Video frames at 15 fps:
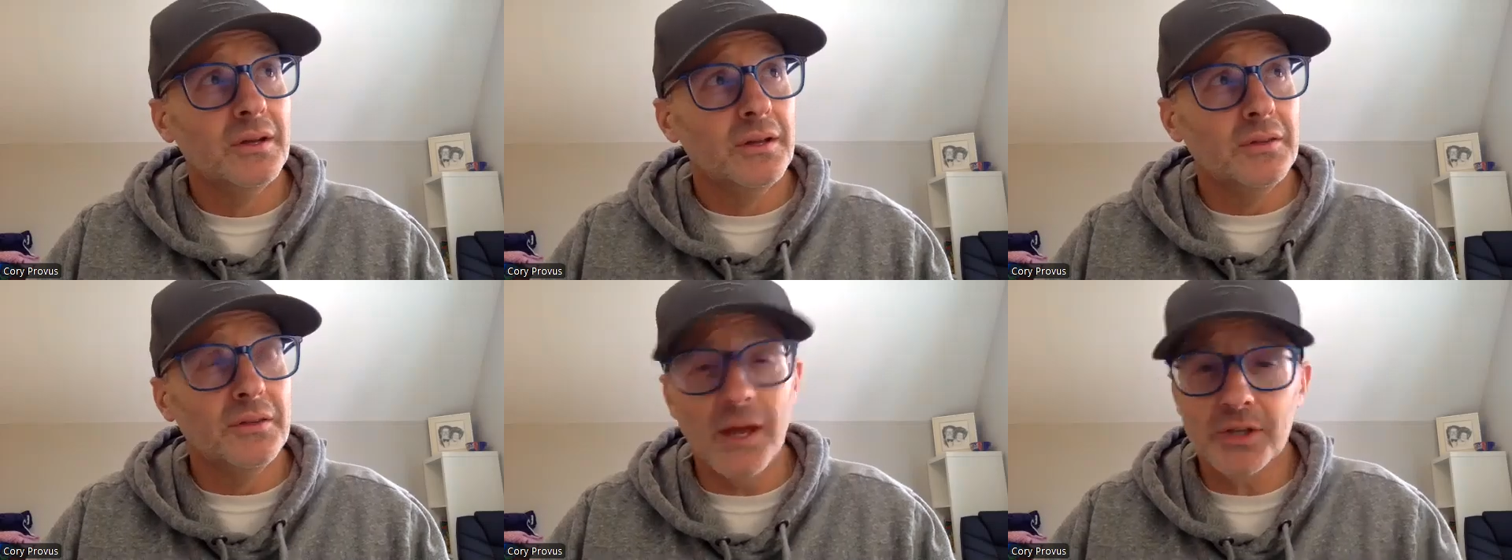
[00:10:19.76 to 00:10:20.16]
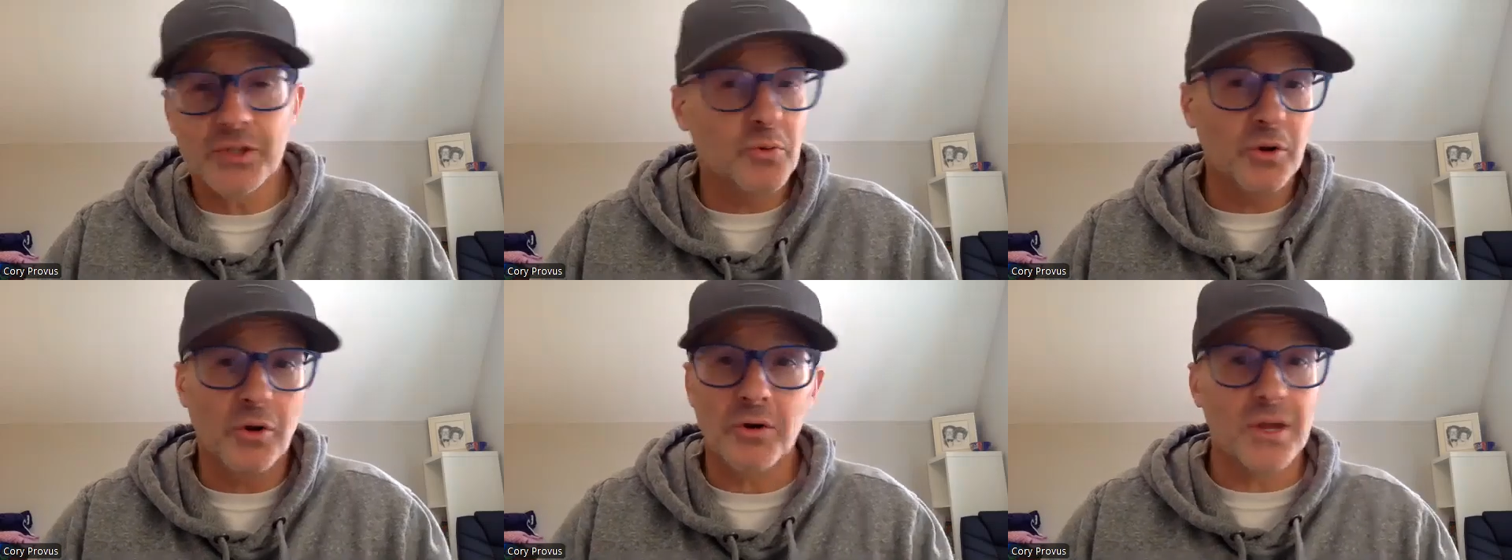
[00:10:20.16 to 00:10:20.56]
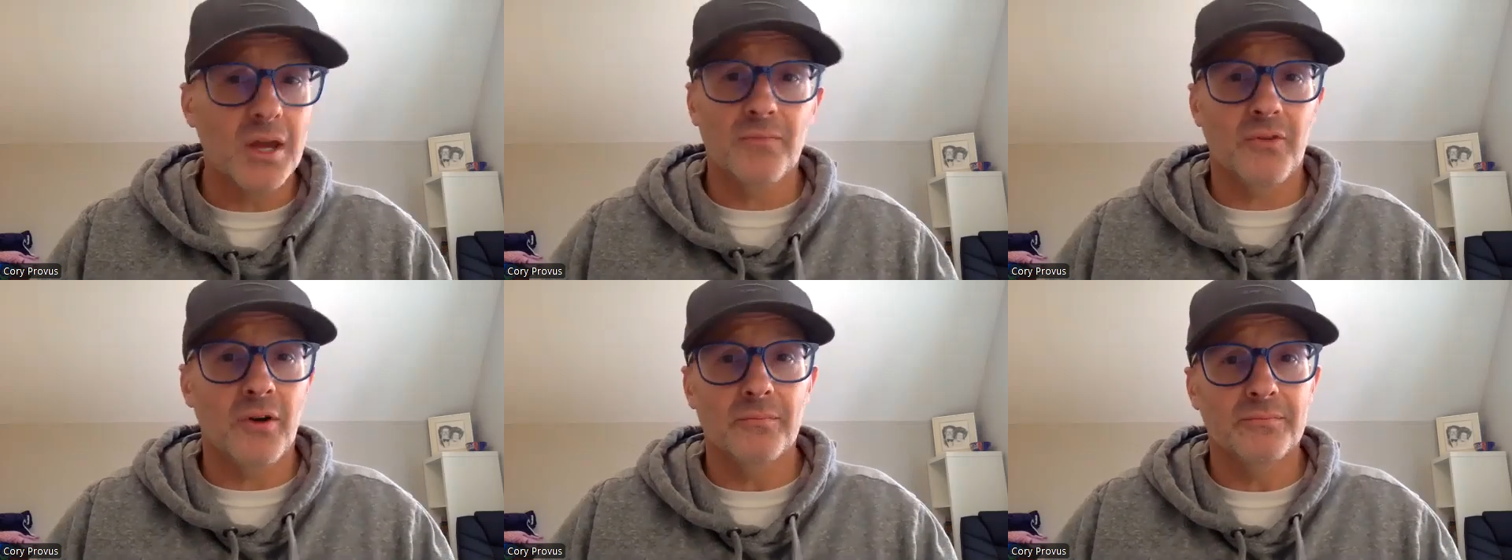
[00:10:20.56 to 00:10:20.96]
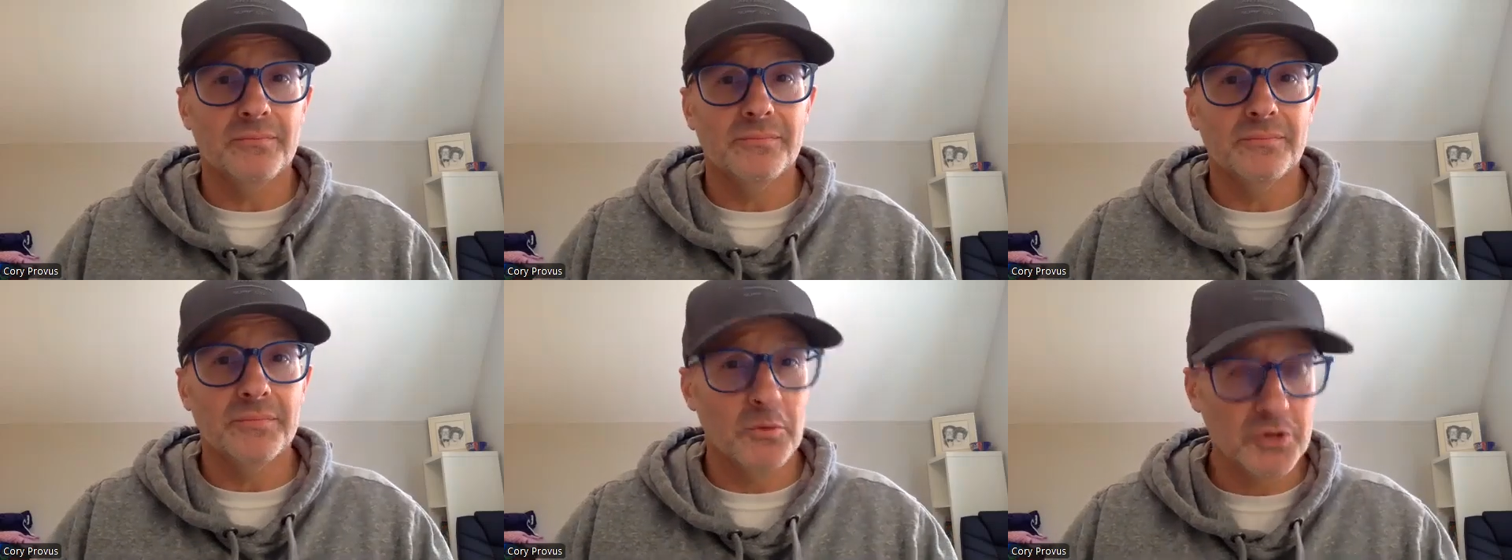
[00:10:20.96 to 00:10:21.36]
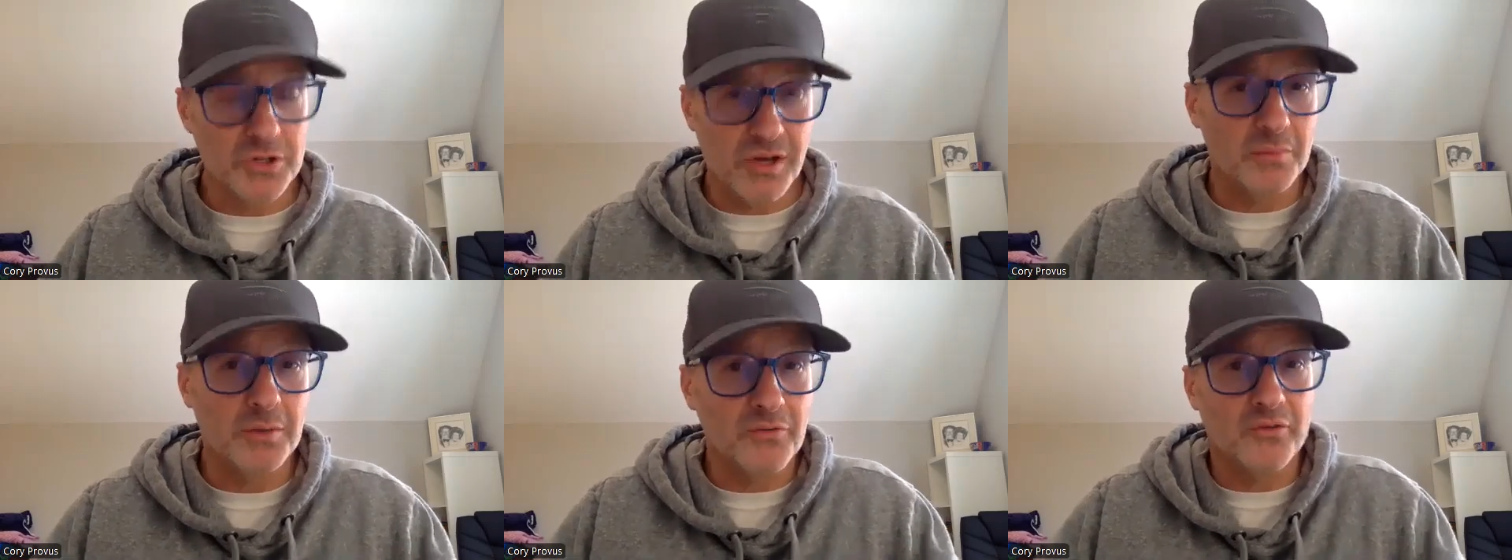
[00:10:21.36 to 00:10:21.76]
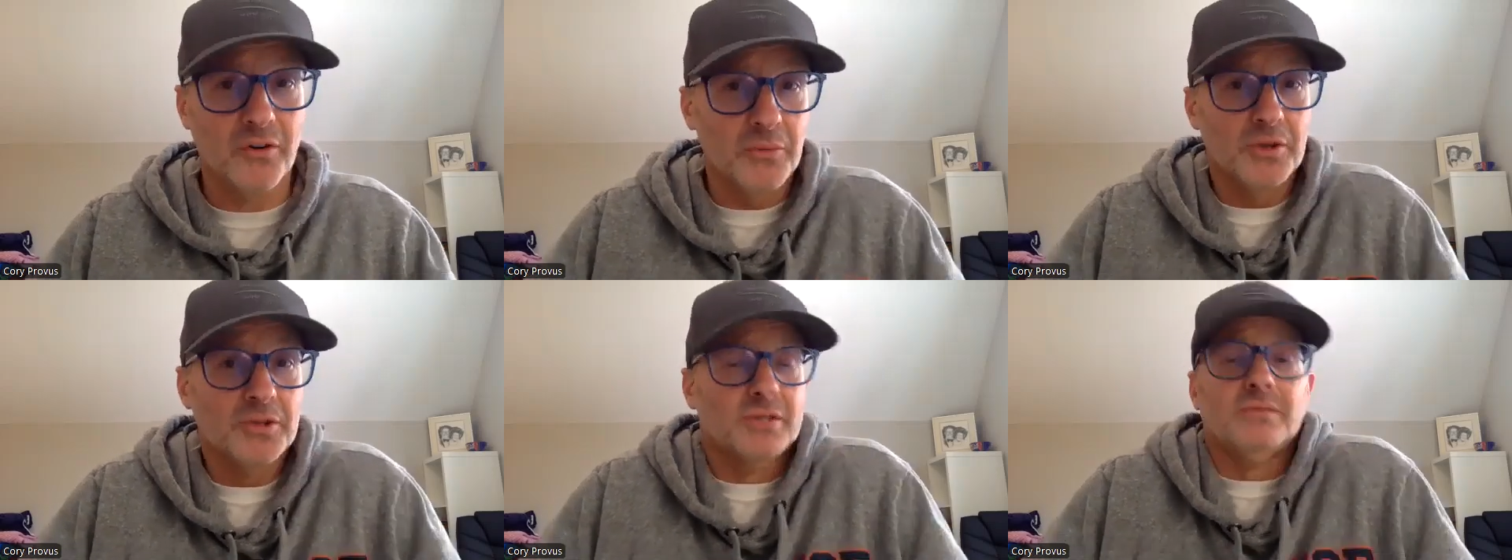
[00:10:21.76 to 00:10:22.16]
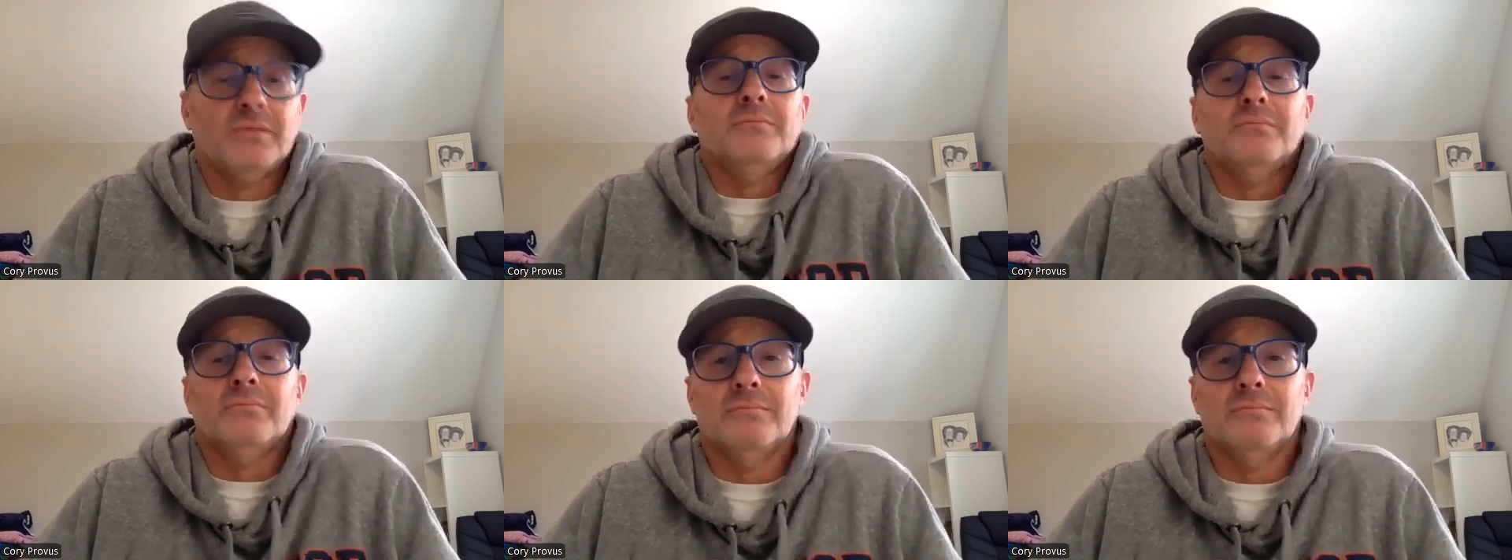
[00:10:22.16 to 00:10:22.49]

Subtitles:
that's where it all came from. It was coming from this